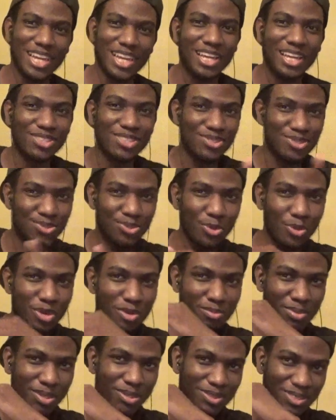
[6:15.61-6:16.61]
like a story
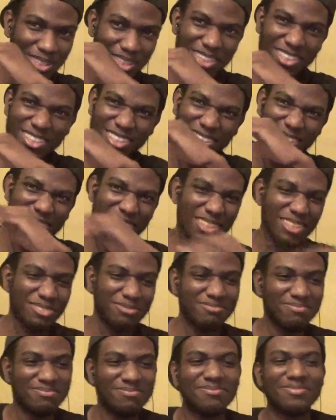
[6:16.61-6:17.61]
building and such.
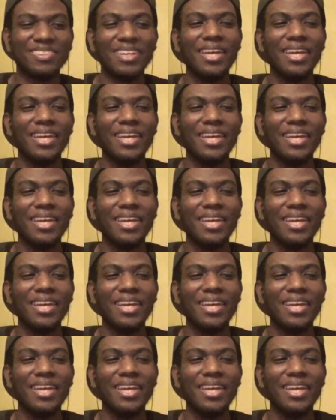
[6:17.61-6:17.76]
Mm.